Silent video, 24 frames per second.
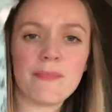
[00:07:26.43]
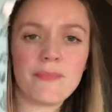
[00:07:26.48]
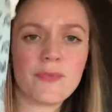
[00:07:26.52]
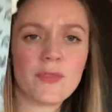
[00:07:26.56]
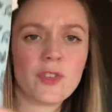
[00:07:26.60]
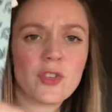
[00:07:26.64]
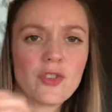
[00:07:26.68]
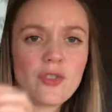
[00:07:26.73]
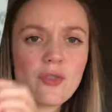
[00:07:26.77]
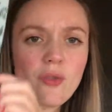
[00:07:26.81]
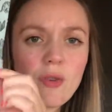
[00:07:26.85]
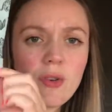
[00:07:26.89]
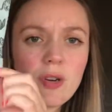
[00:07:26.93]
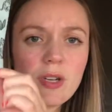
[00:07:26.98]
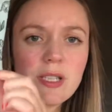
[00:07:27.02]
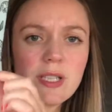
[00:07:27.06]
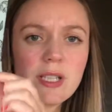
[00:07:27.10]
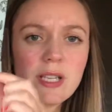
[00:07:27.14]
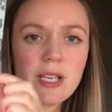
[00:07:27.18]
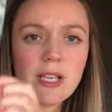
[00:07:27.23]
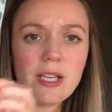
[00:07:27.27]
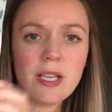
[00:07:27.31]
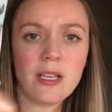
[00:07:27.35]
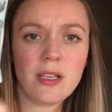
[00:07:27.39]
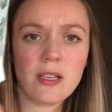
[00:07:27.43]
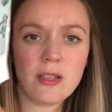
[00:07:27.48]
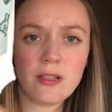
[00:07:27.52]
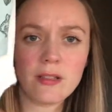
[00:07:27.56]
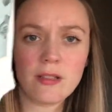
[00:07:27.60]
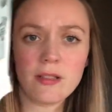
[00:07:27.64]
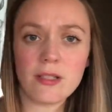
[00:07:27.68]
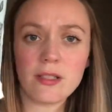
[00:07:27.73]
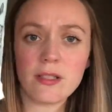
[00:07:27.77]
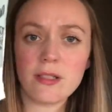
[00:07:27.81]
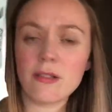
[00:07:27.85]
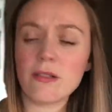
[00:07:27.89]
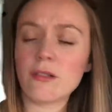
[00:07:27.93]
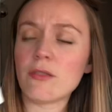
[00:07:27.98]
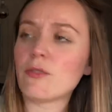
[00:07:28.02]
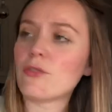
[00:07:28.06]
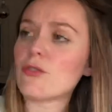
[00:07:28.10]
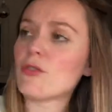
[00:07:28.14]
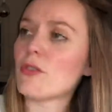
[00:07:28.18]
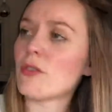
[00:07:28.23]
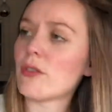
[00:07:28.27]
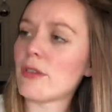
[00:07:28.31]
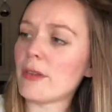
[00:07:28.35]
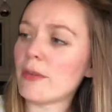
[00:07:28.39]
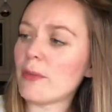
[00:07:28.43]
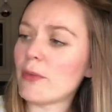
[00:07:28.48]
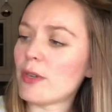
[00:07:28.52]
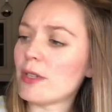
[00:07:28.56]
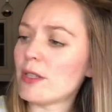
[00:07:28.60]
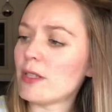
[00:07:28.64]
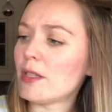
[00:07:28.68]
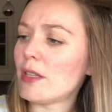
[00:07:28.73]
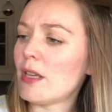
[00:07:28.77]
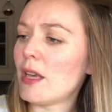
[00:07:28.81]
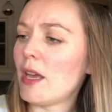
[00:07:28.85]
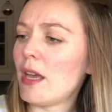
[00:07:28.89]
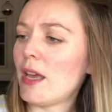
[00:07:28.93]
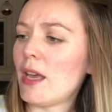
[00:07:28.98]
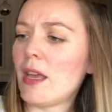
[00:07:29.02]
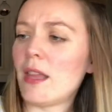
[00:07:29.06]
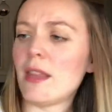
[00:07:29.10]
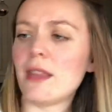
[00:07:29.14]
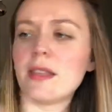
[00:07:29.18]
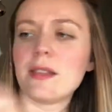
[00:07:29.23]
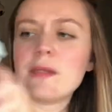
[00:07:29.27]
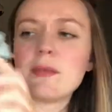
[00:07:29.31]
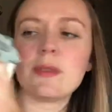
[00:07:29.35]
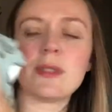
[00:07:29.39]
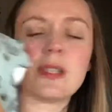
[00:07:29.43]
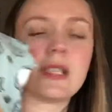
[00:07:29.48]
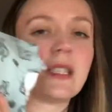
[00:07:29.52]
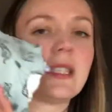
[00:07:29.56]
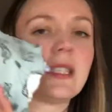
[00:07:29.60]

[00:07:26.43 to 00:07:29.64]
shorty. These are little shorty ones. And this one's got